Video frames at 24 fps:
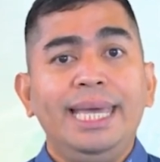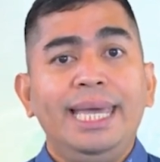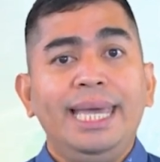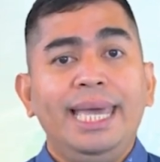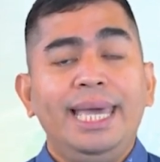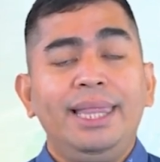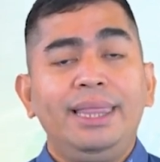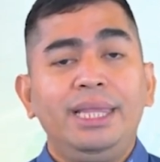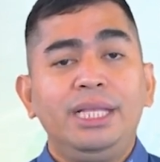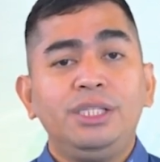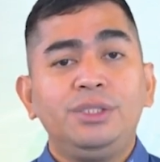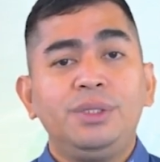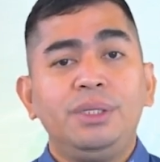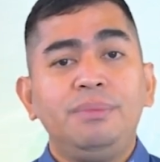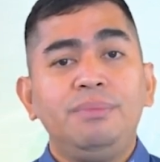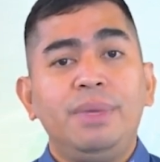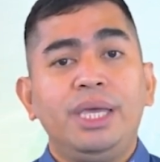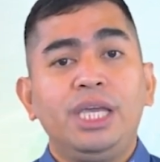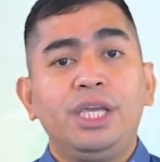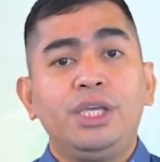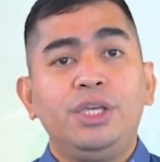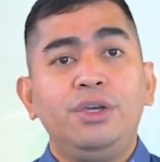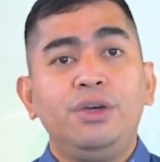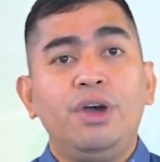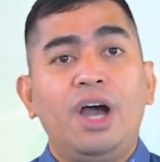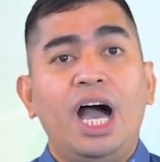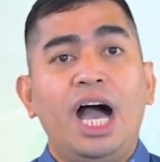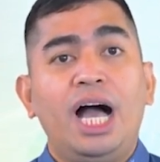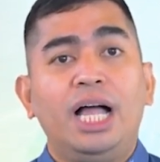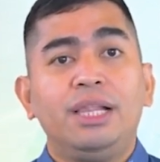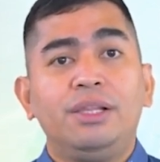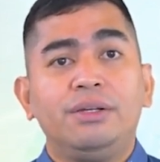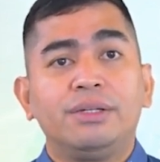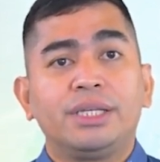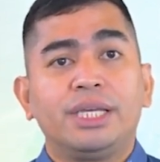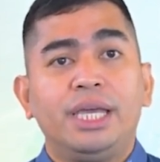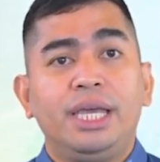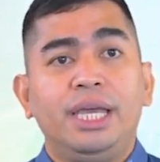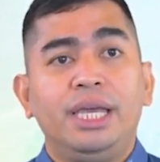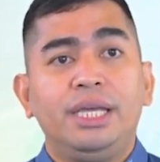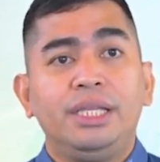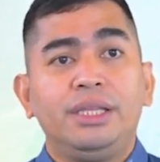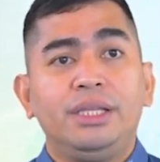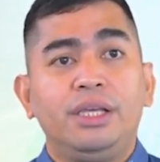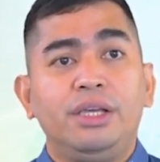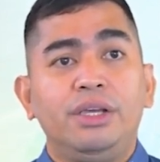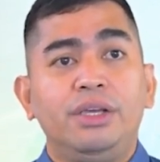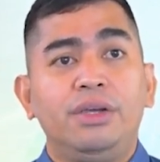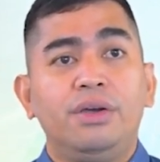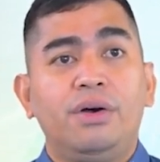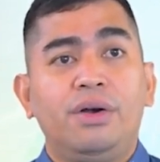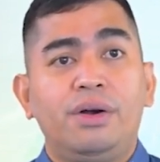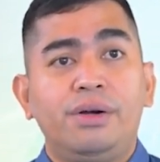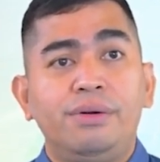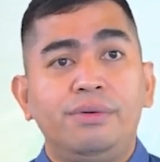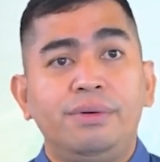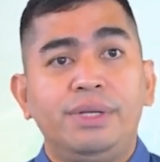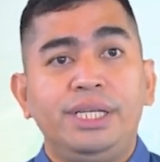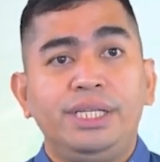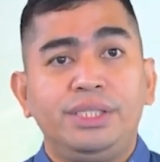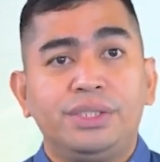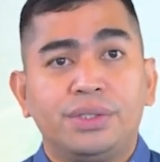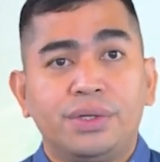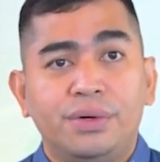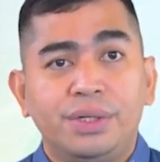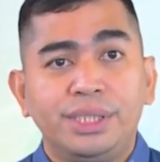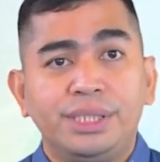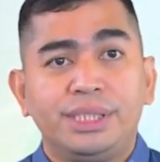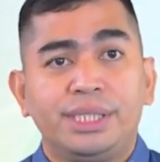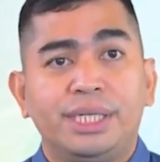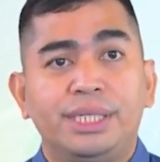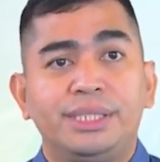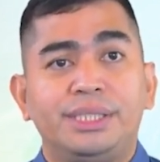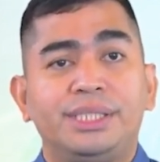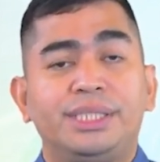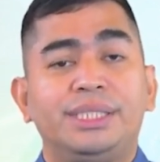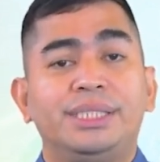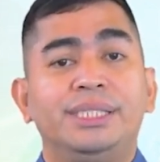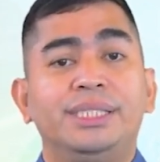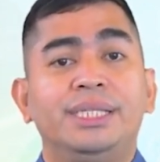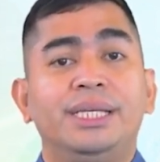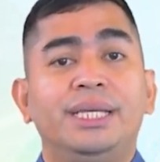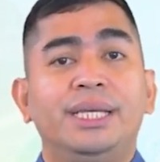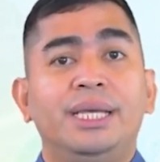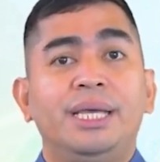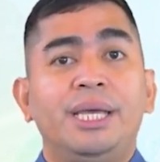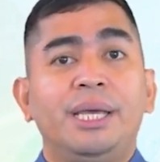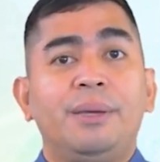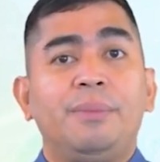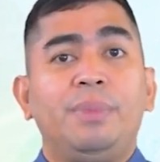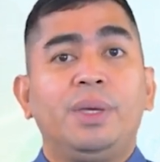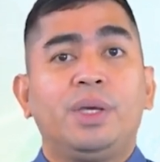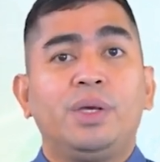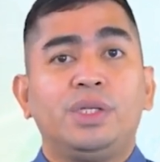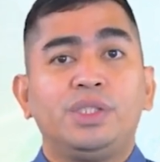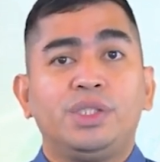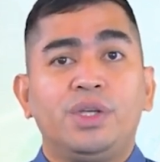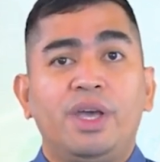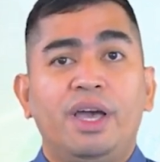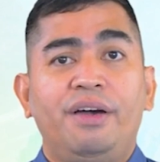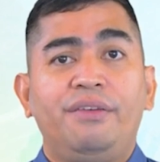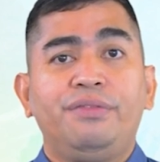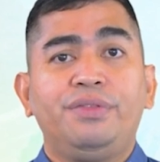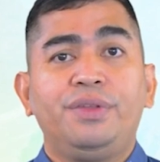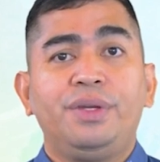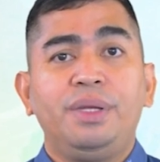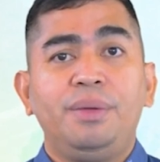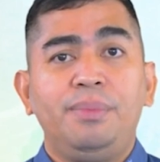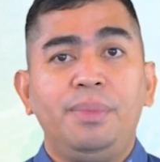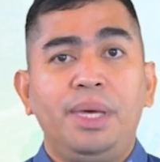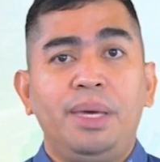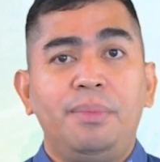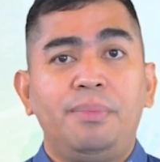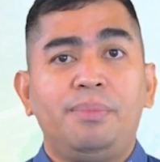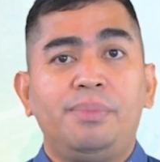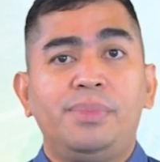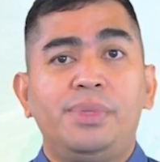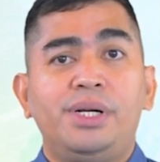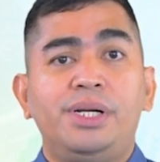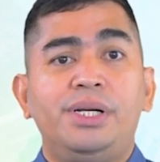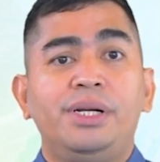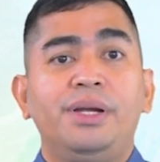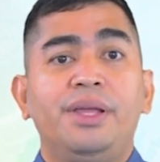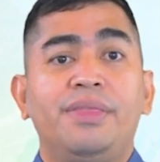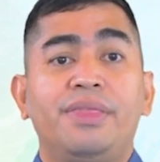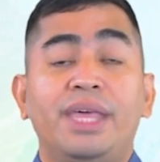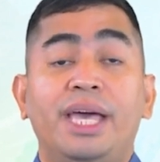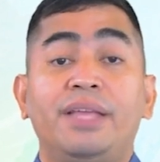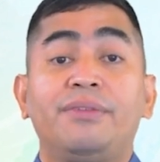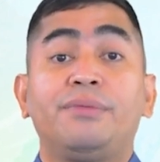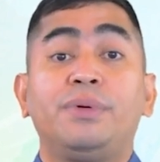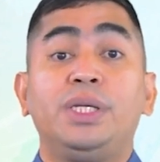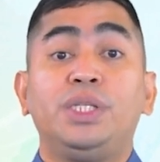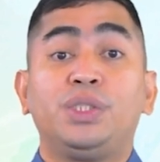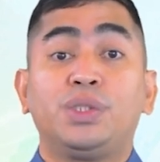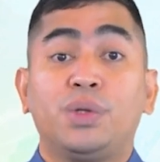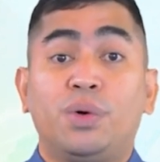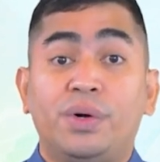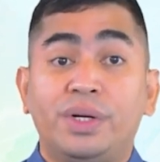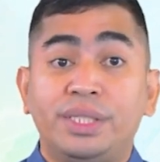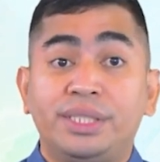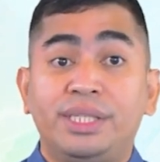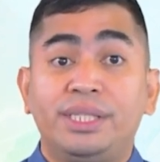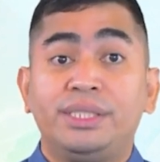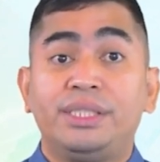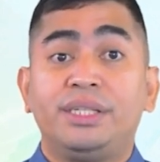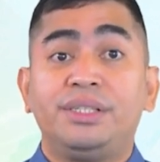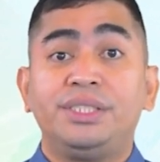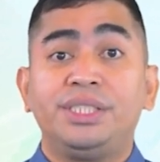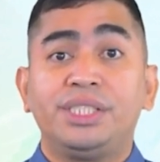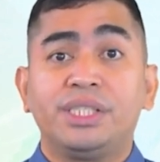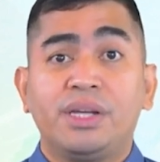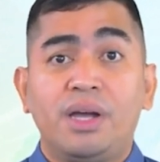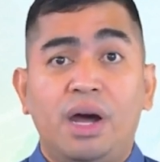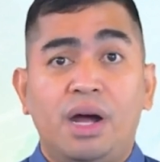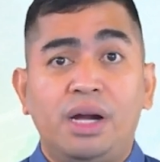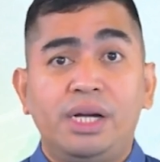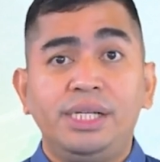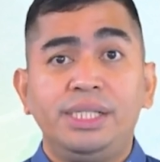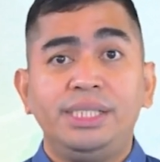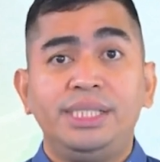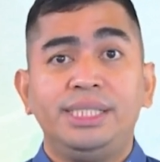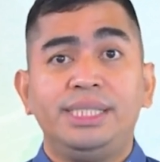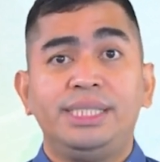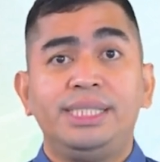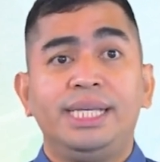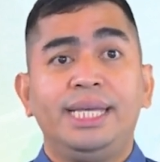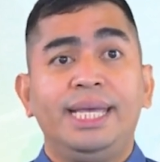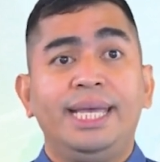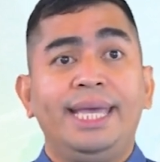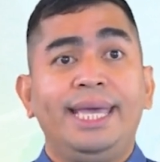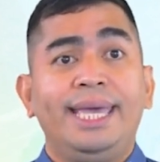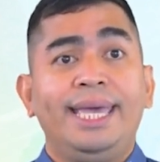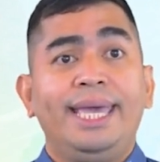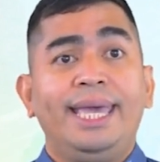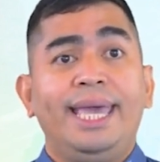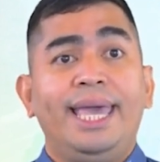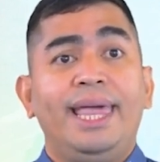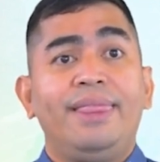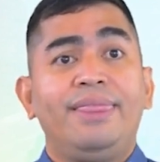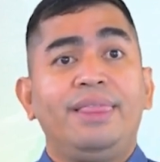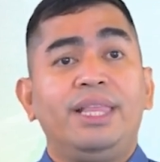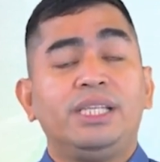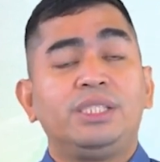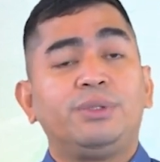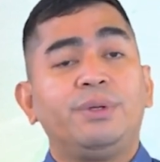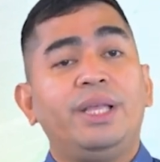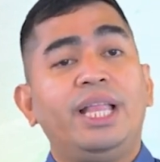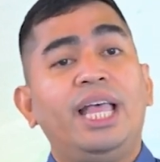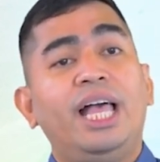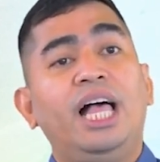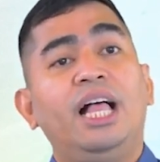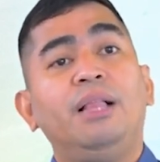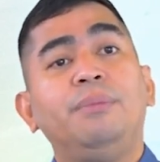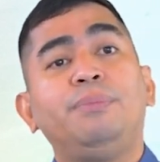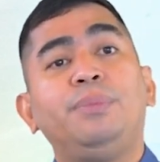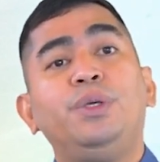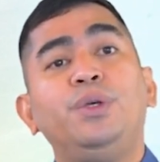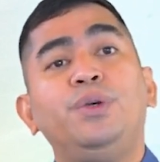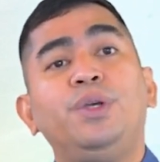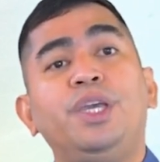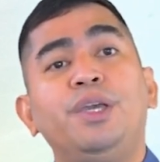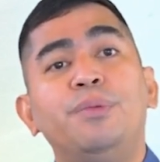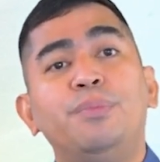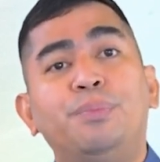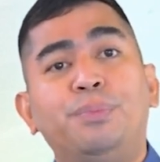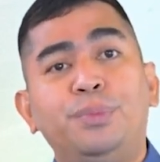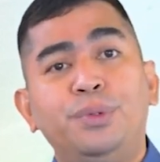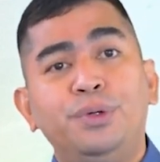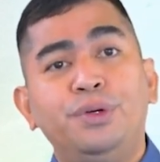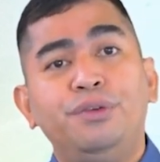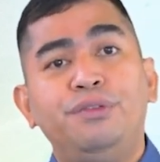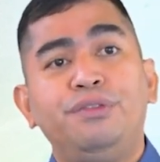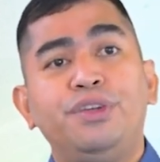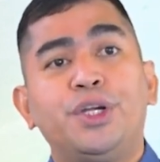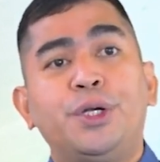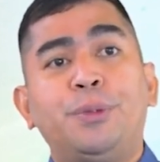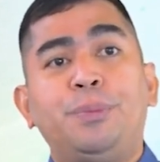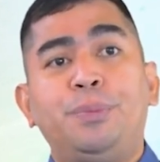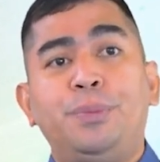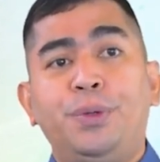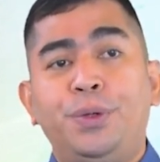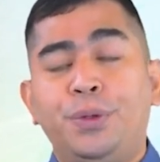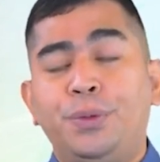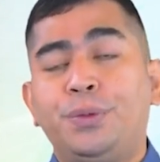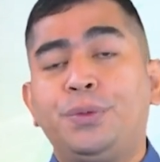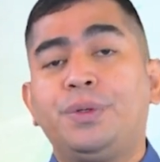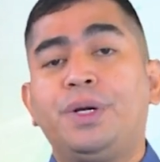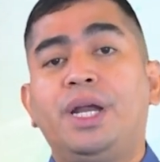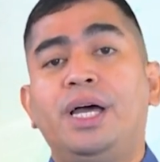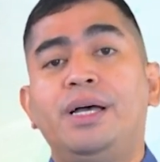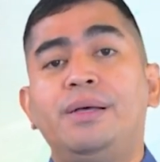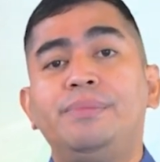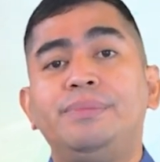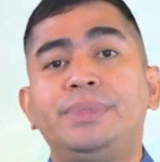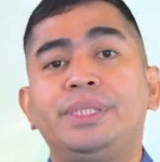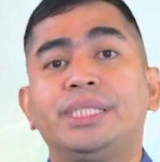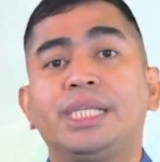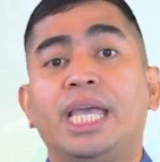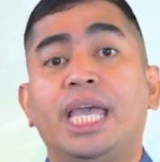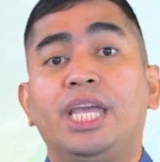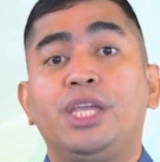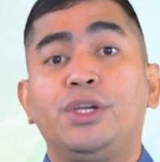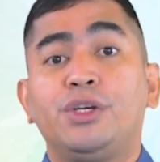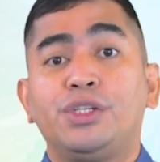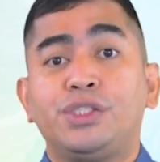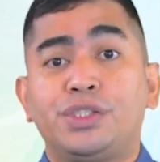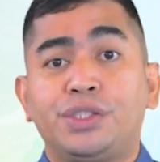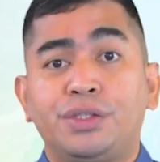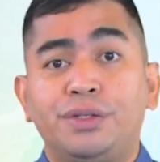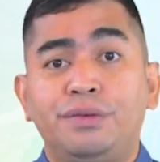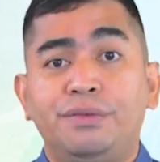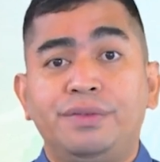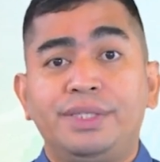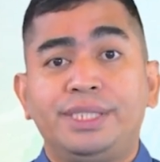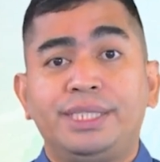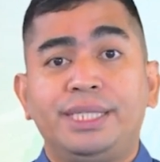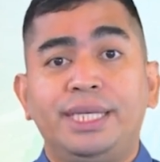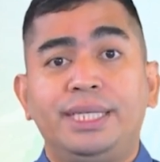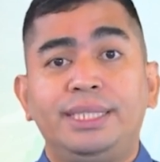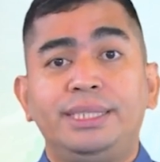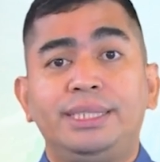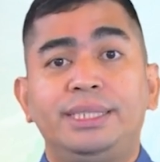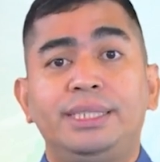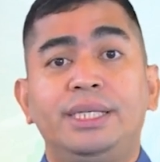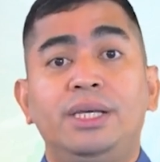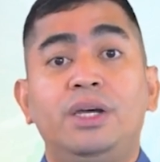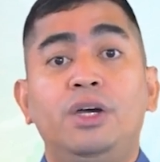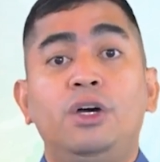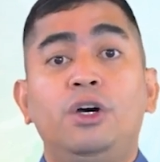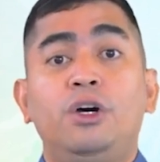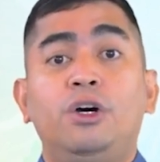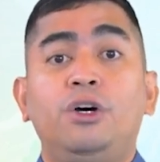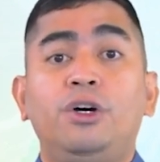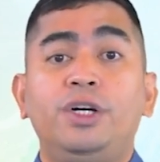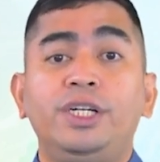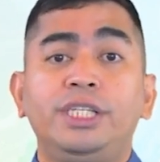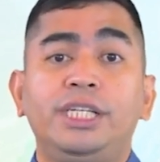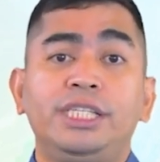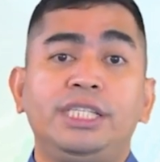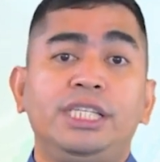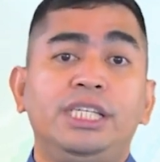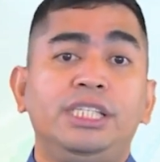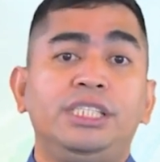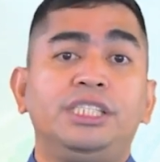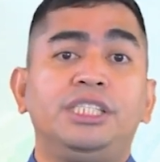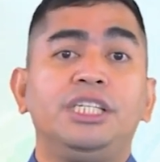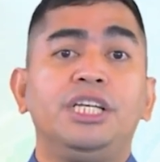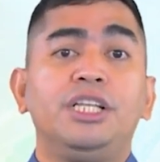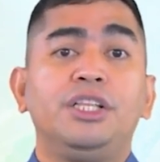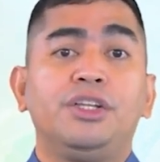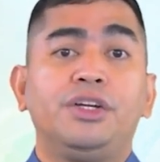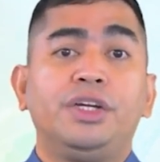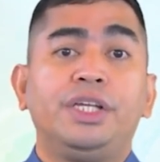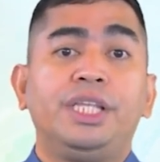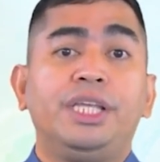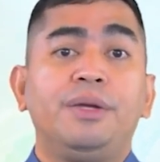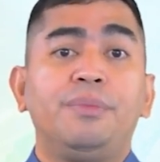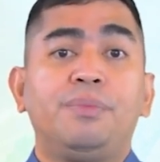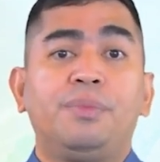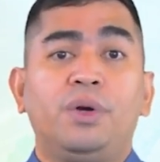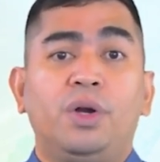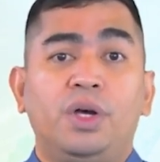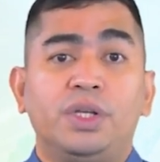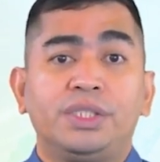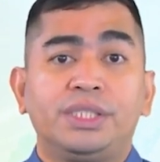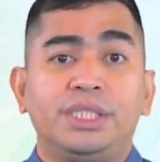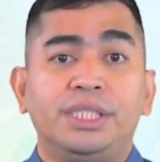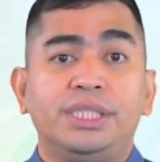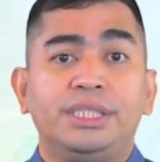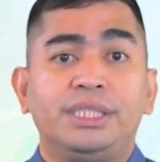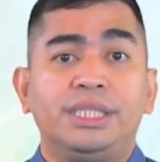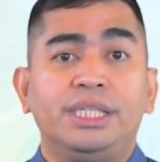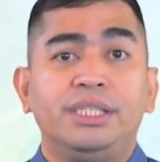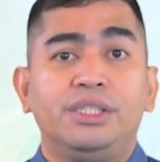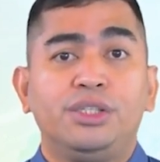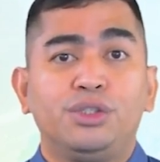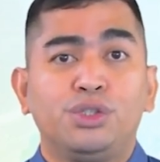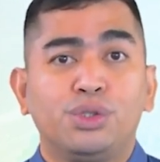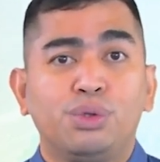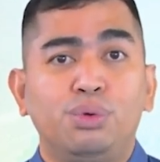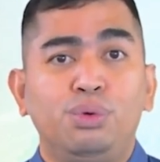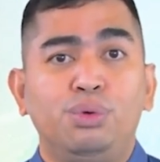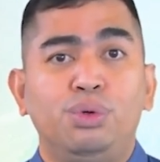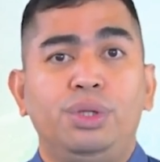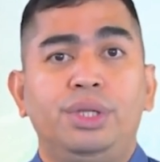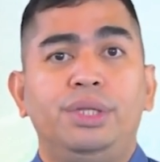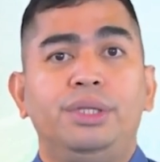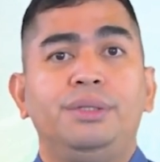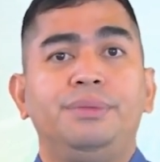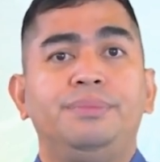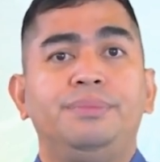And this will make you allocate your resources because you have to remember that resources are scarce and this will help you improve your programs and your services or the teaching learning process in the school.